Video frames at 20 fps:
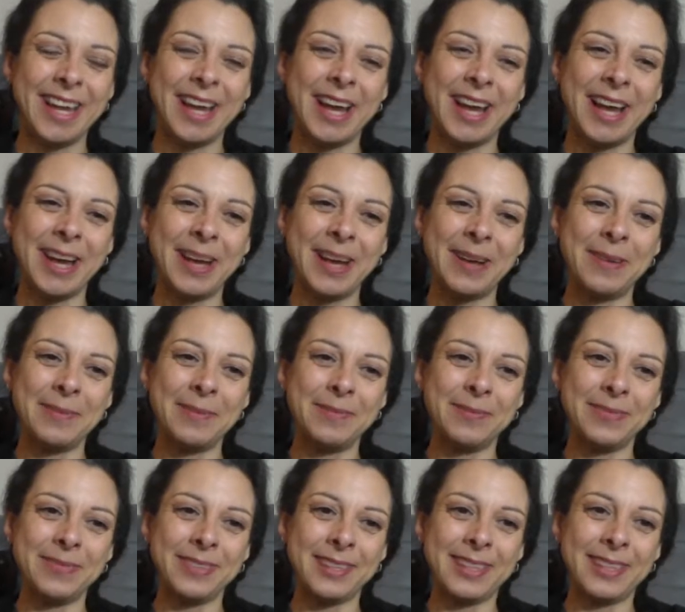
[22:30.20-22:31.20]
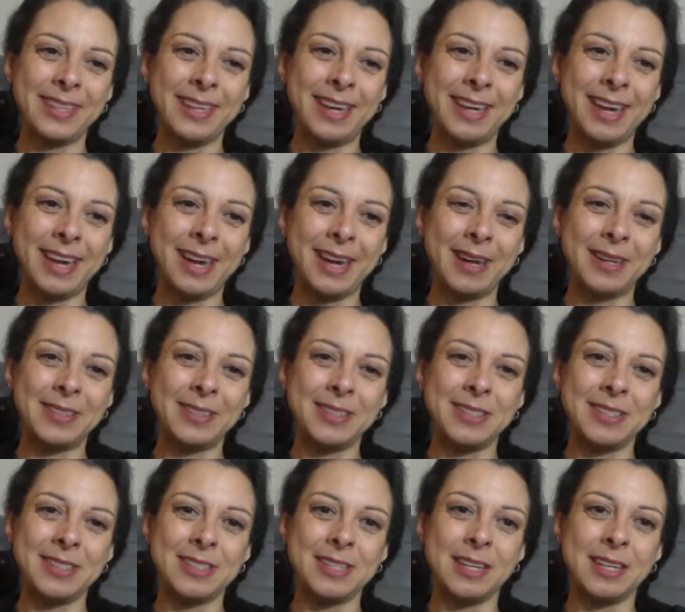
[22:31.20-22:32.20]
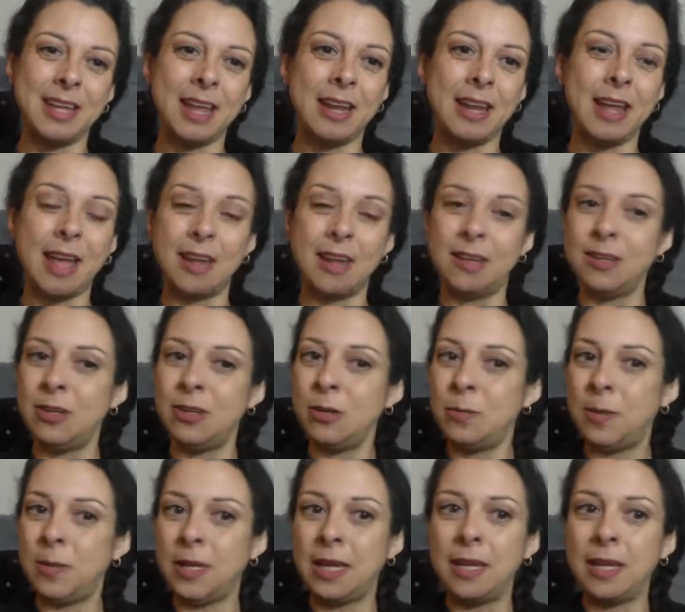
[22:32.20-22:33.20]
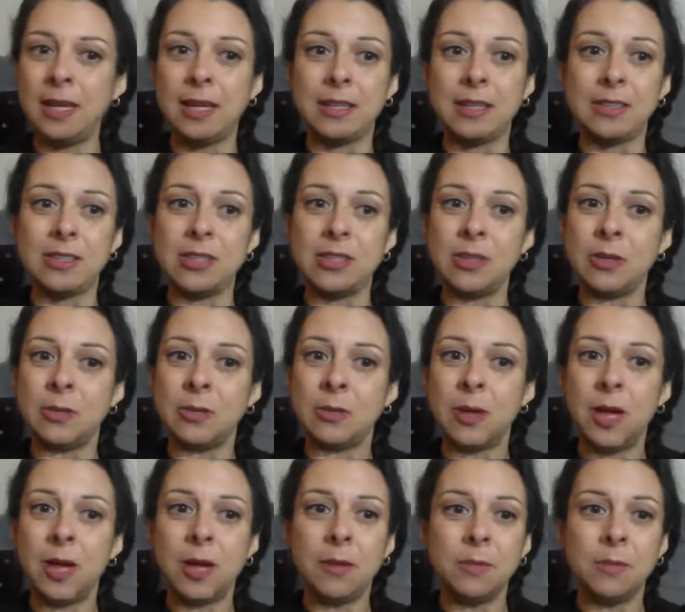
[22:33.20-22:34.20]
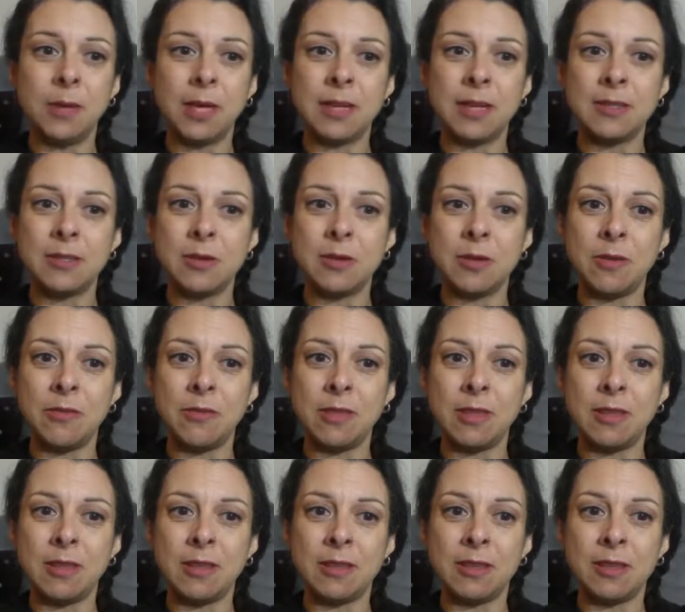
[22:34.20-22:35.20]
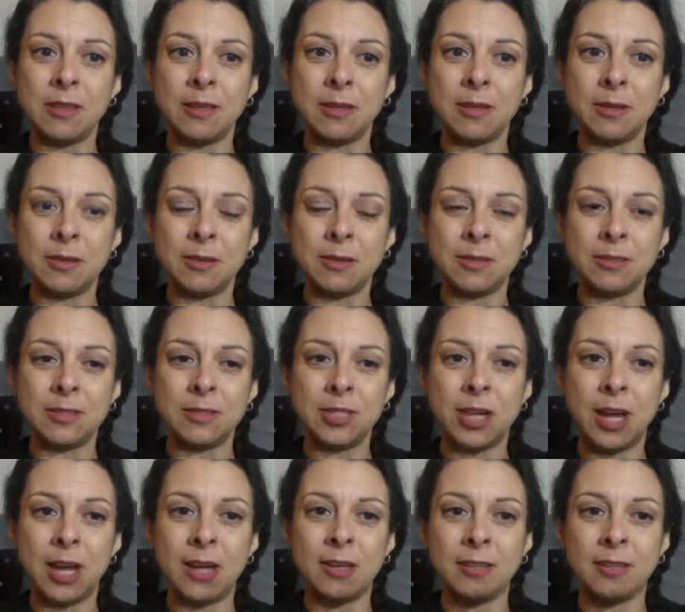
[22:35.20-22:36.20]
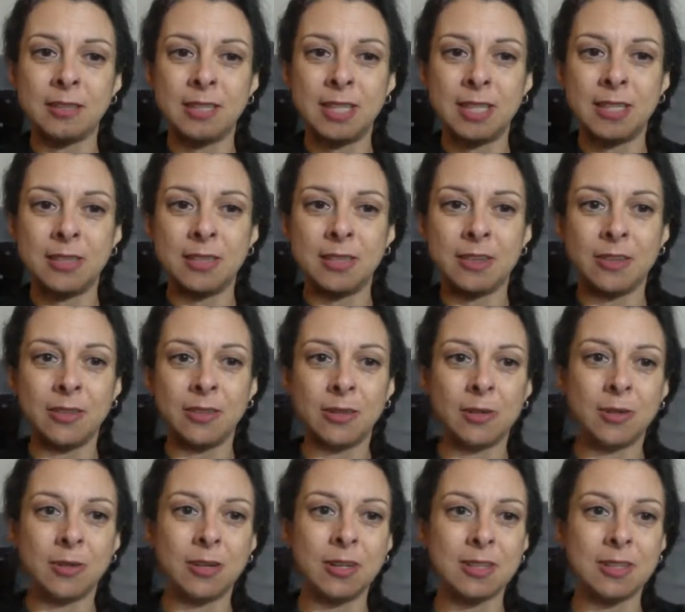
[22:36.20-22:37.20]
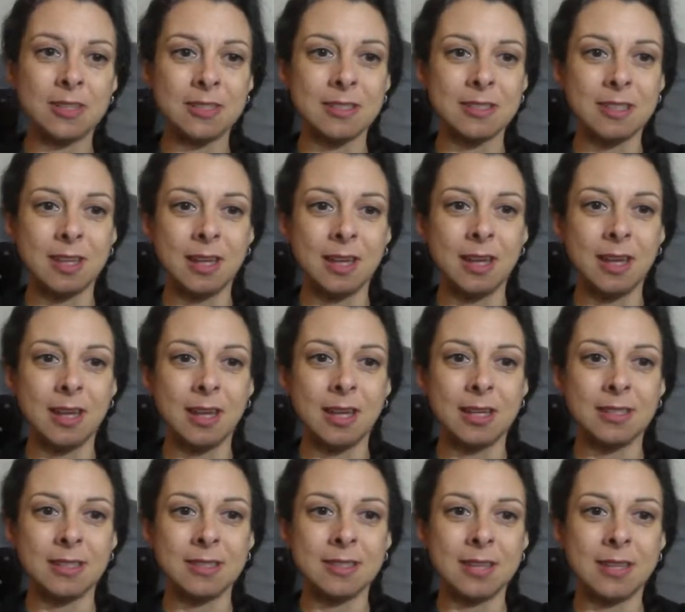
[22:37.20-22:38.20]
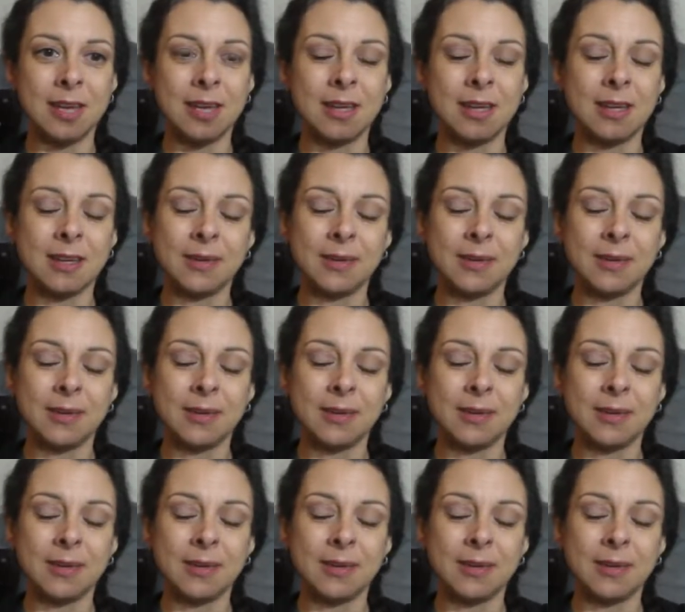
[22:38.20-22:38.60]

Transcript: um, yeah, just and a new beginning too, because of the little child here on the horse. It's like